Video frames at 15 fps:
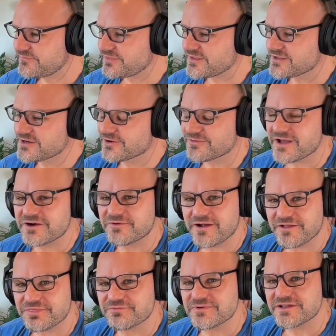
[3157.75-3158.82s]
you know right
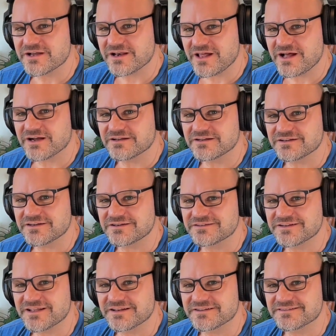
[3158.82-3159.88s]
around three o'clock. You know,
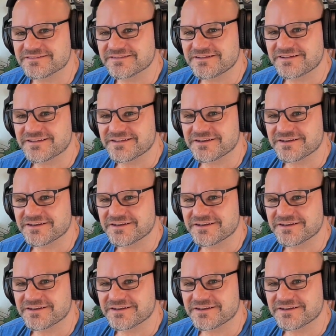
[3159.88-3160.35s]
and, and it's uh,